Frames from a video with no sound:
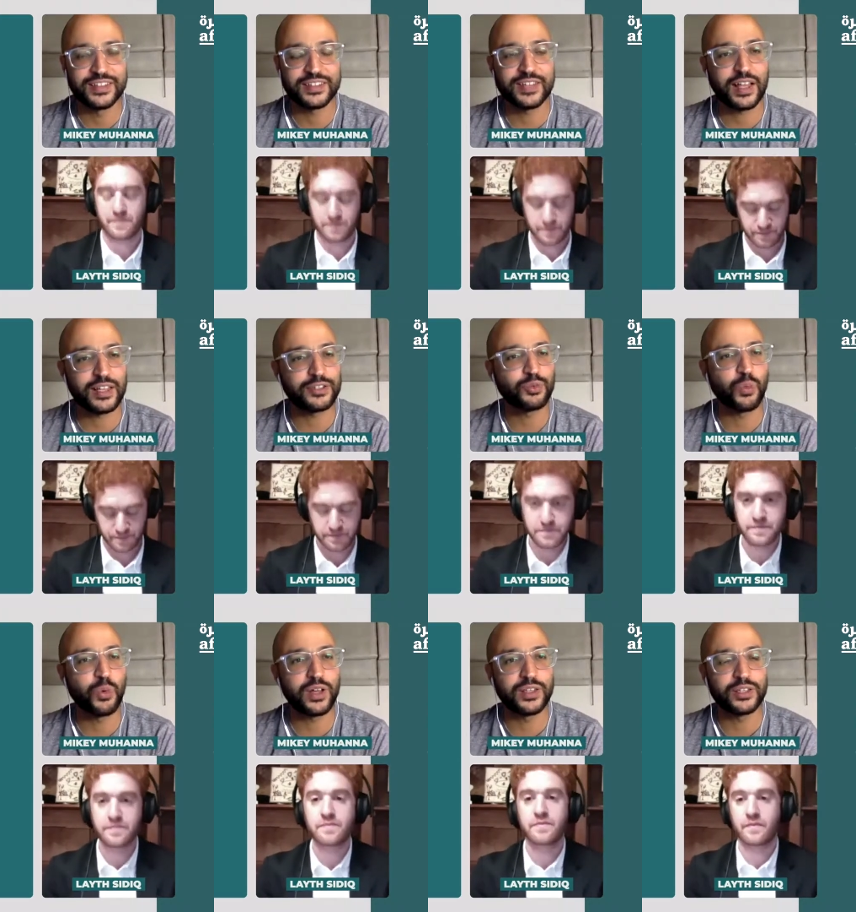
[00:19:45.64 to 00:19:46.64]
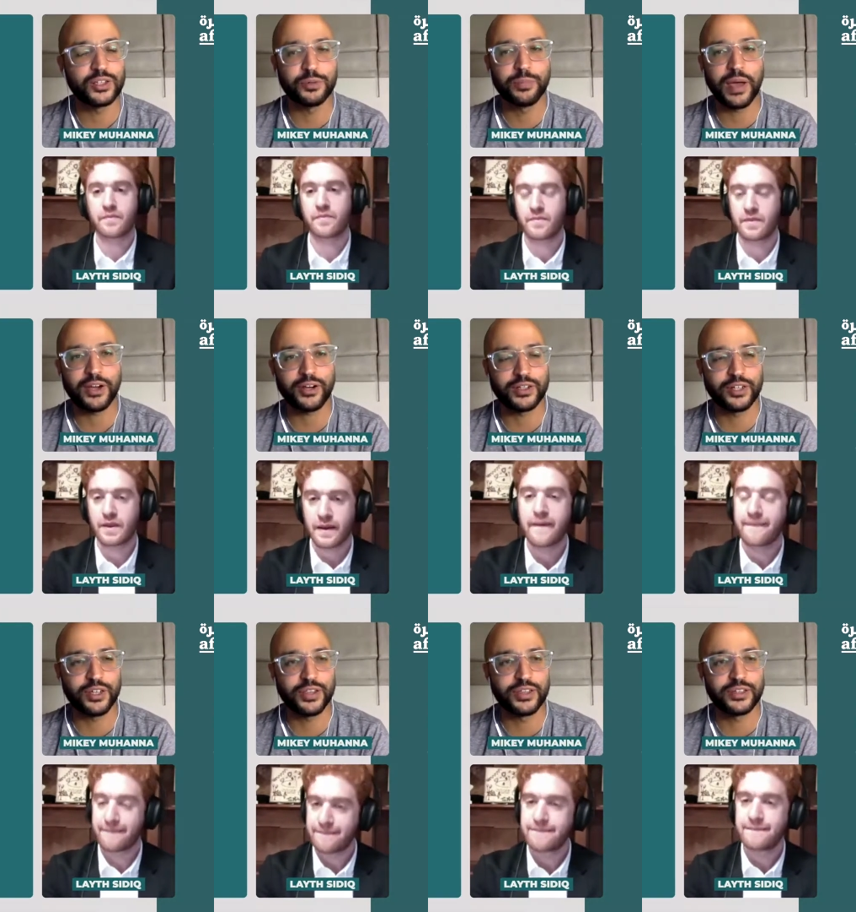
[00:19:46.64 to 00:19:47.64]
Speaker 1: tell us a little background
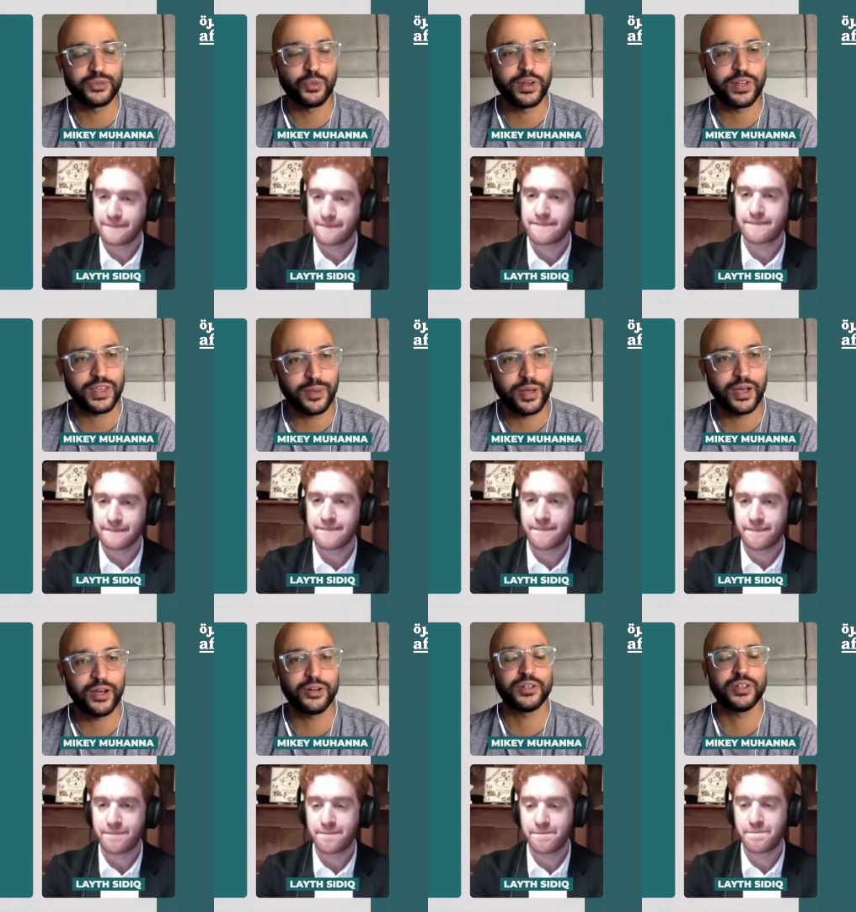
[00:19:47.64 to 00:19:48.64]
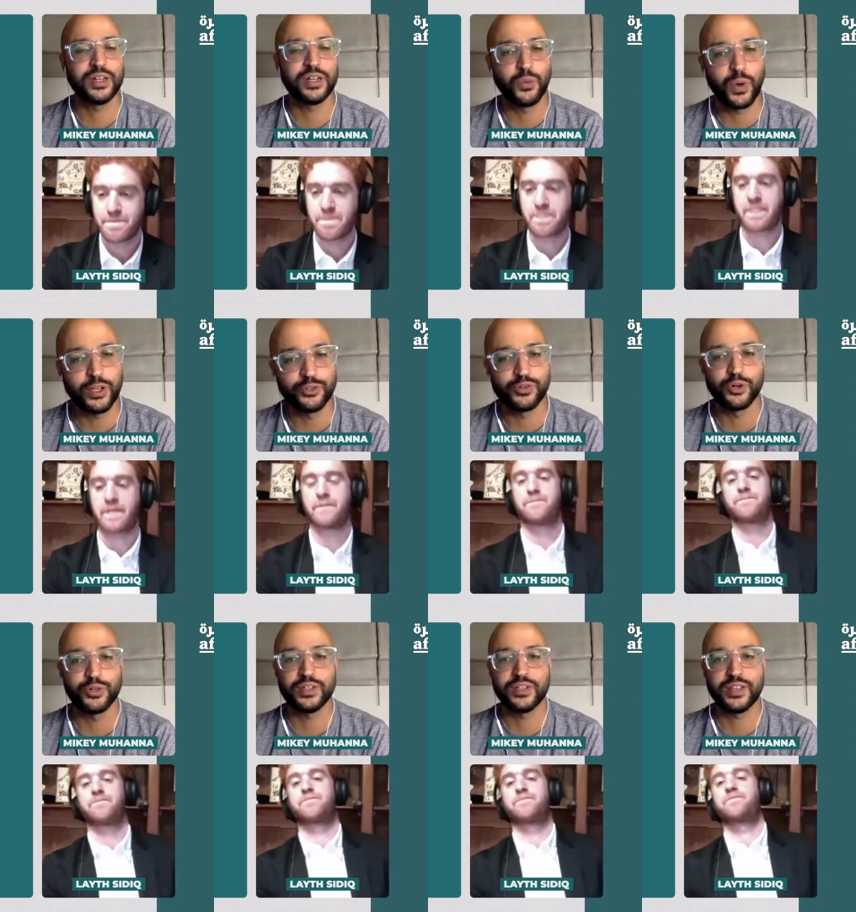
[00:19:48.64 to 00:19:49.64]
on this, when it came out, uh, when you
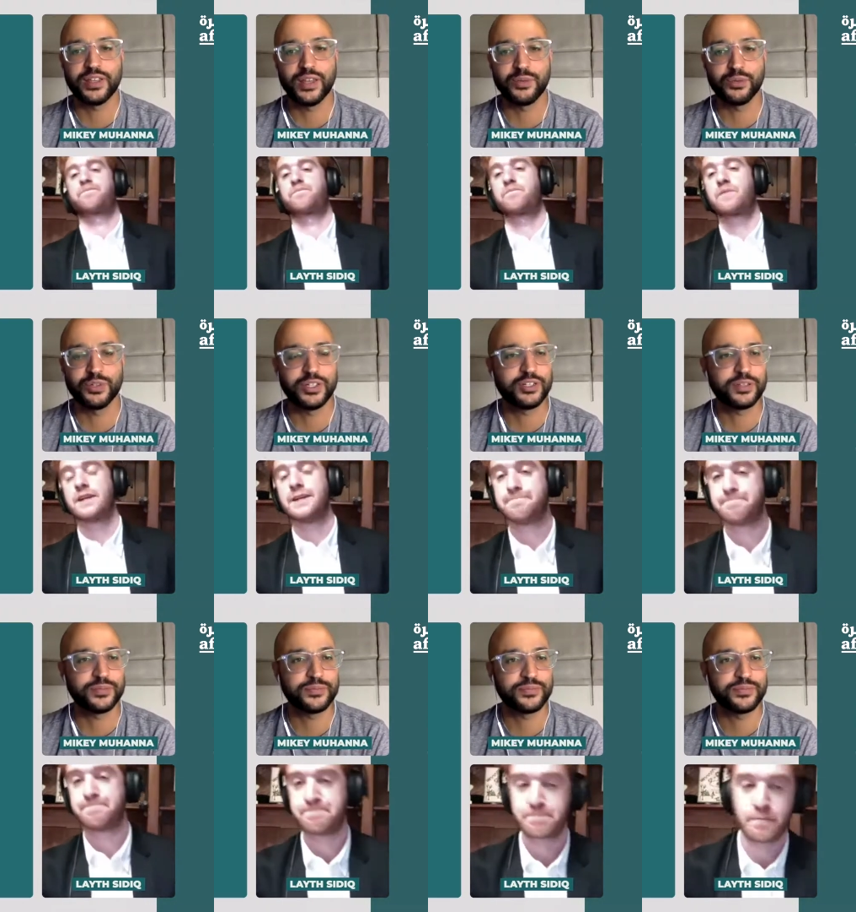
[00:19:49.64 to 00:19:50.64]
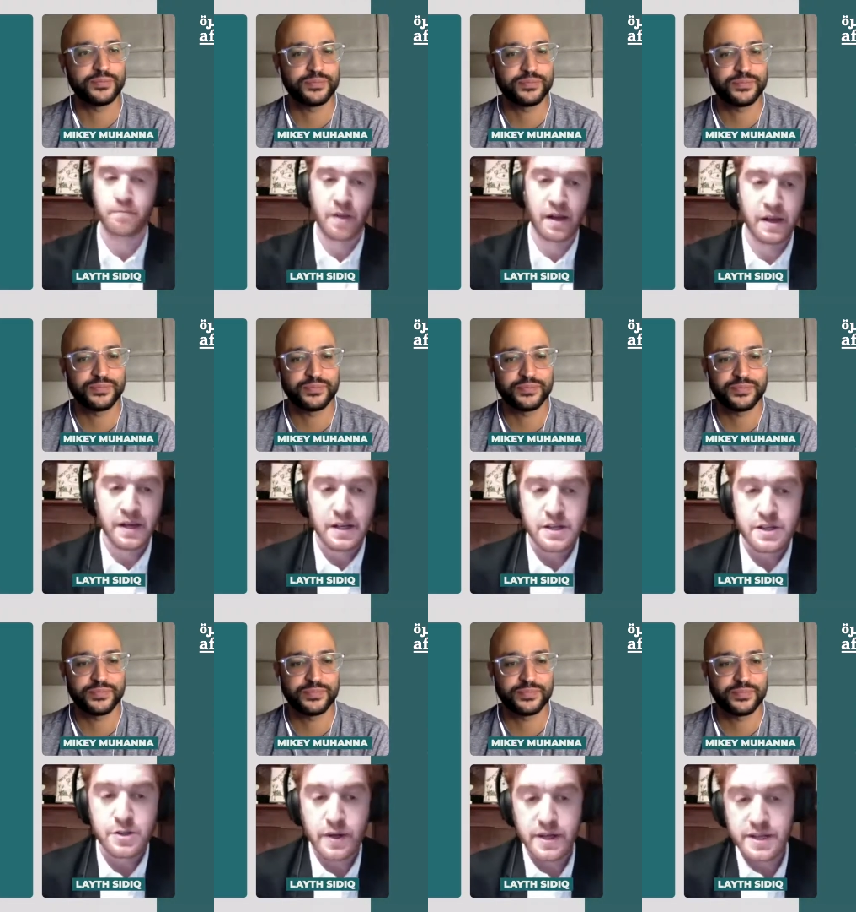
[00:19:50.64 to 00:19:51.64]
wrote it, and then we'll yeah. hear it.
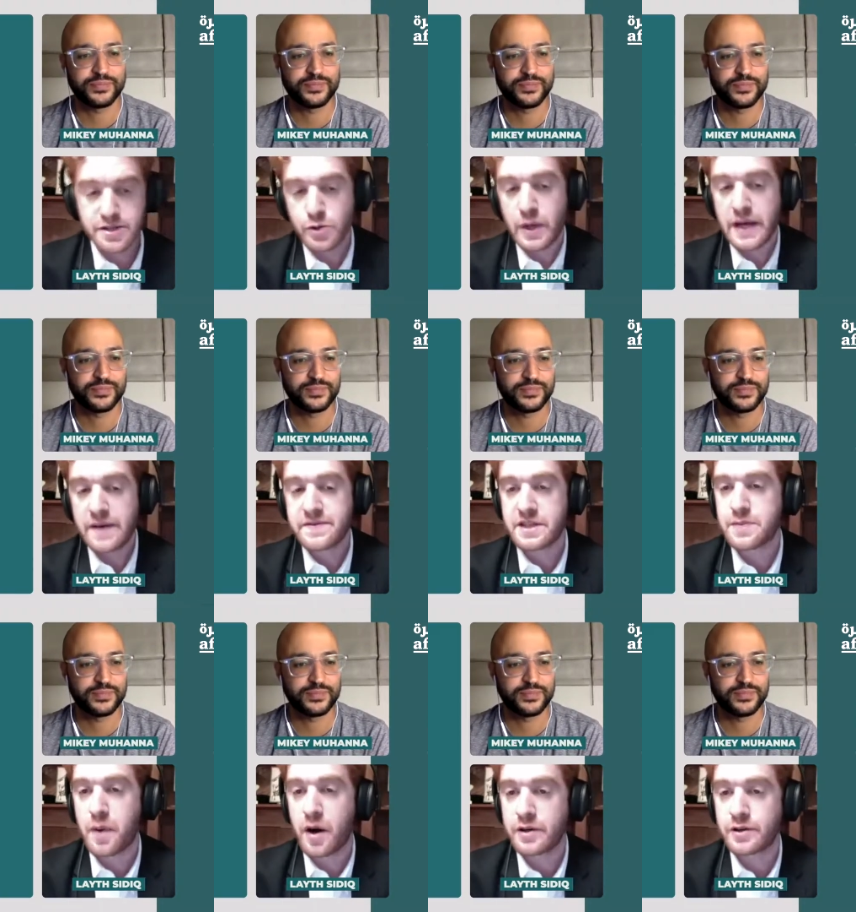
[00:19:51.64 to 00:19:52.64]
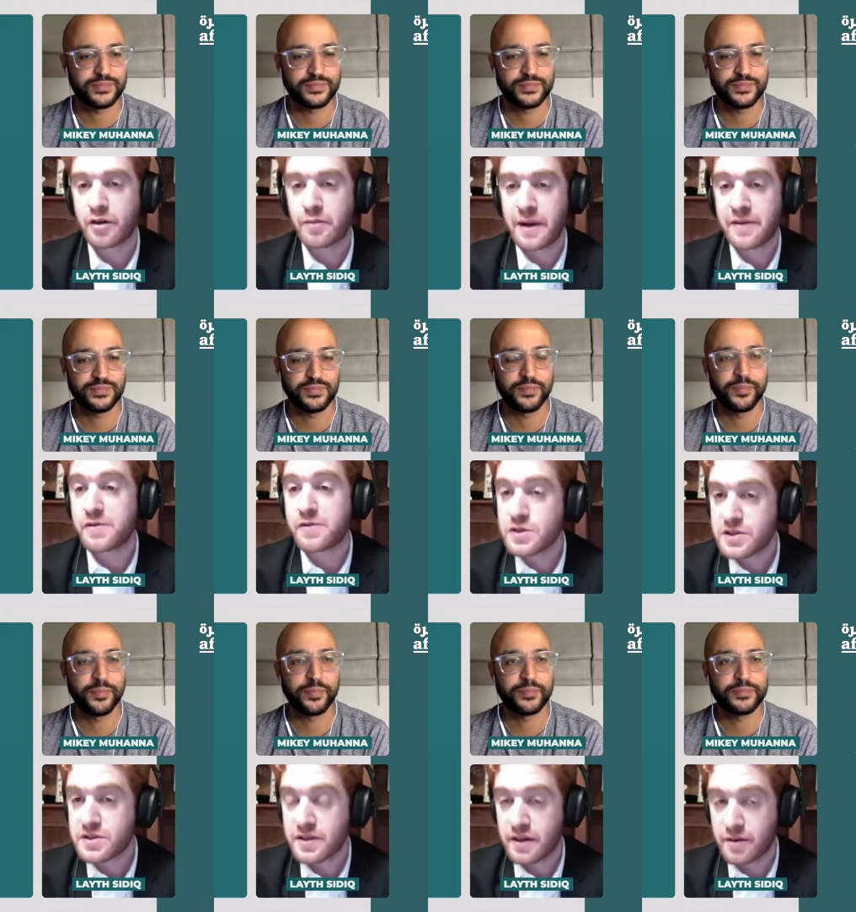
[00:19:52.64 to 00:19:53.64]
Speaker 2: So Eastern Waves is part of my
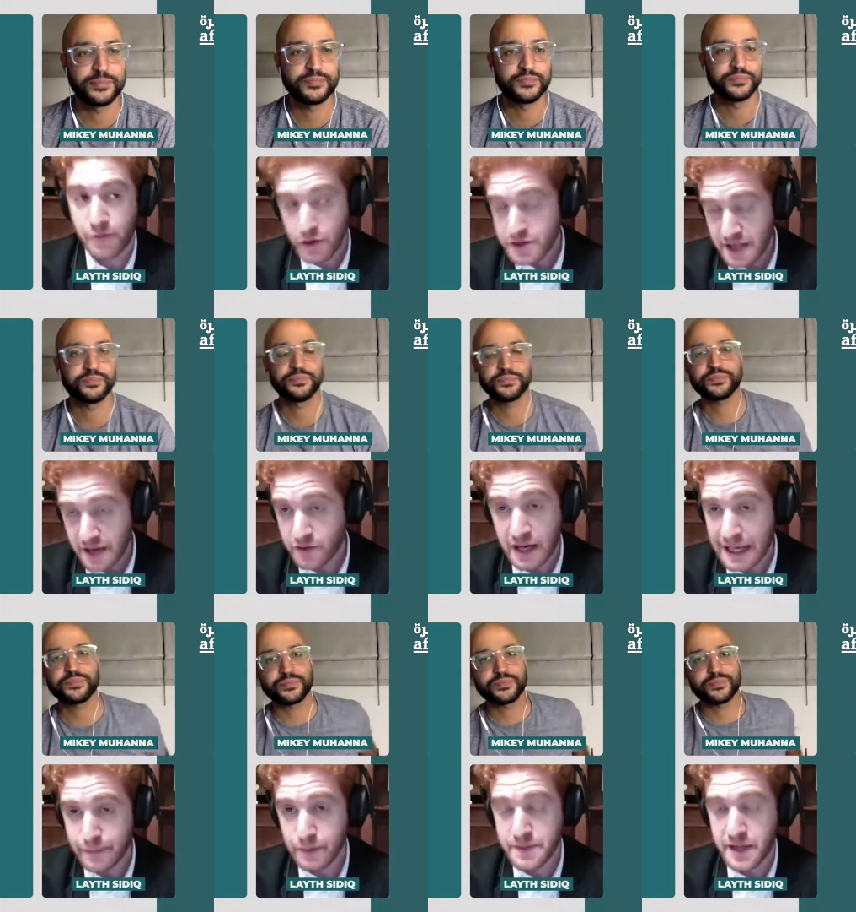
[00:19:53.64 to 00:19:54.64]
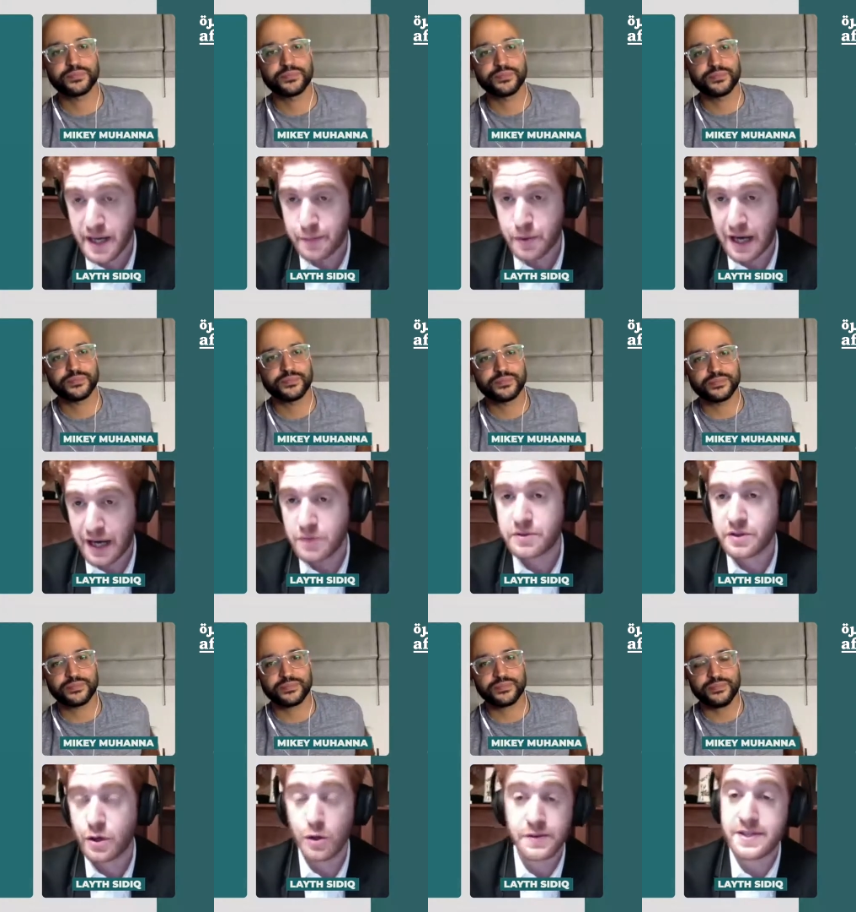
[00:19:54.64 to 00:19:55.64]
first first ever album that I put out
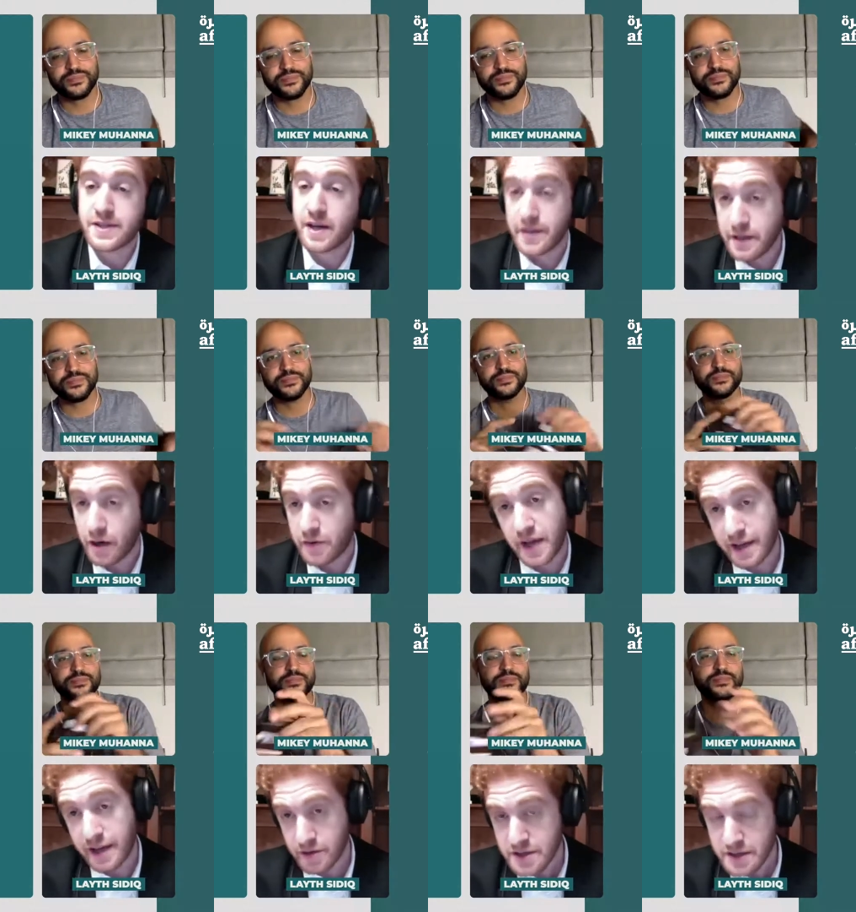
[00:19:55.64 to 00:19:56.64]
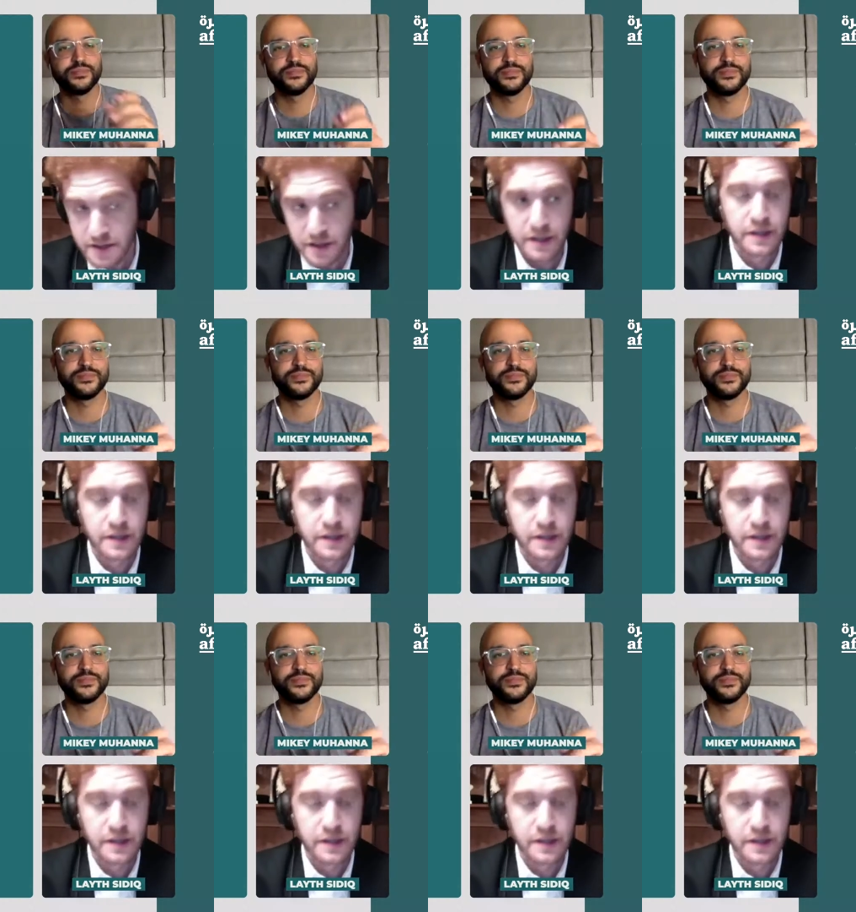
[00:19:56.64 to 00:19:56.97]
called Son of Tigris.